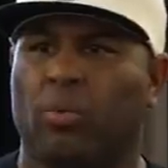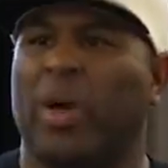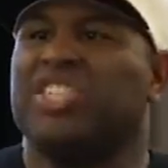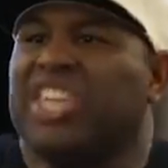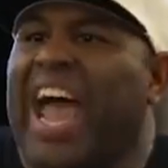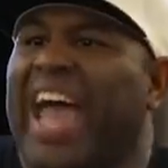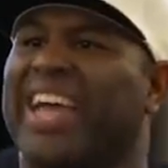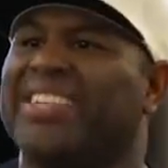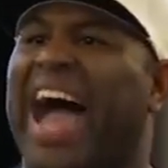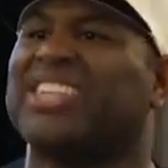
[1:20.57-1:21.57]
What
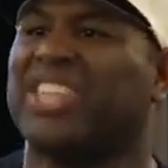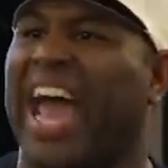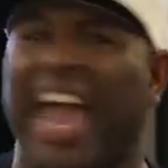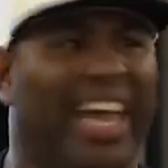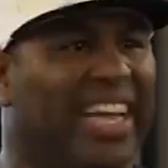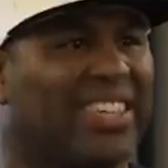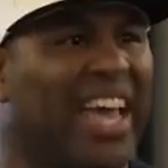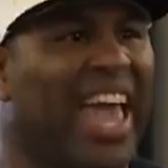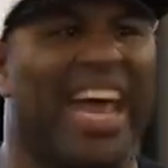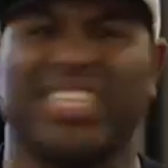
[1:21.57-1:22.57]
changed? I changed.
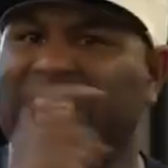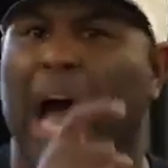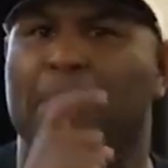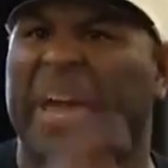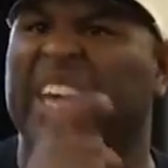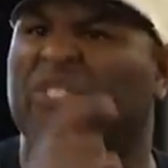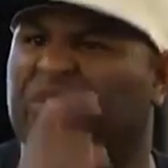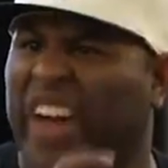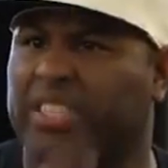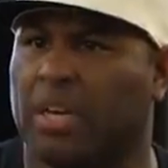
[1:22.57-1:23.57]
And I stopped being a
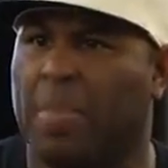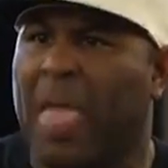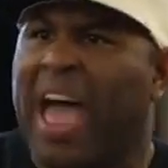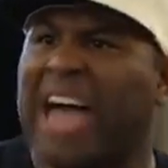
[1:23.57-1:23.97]
victim.